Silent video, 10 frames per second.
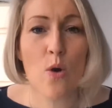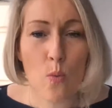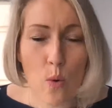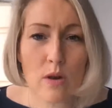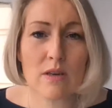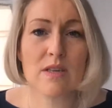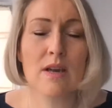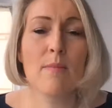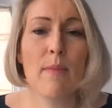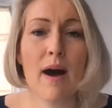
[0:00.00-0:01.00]
want
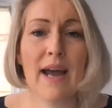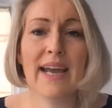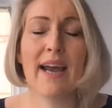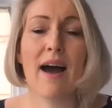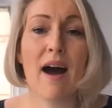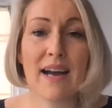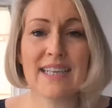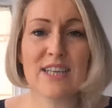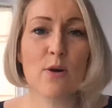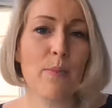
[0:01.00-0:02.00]
my
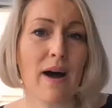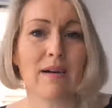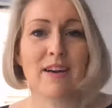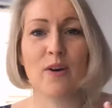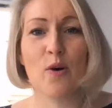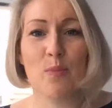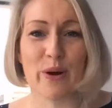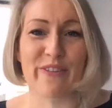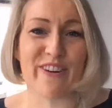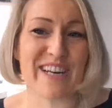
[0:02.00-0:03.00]
ideal partner or
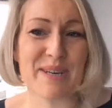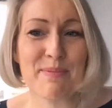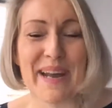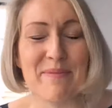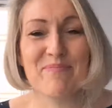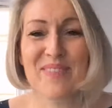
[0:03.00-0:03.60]
boyfriend to be.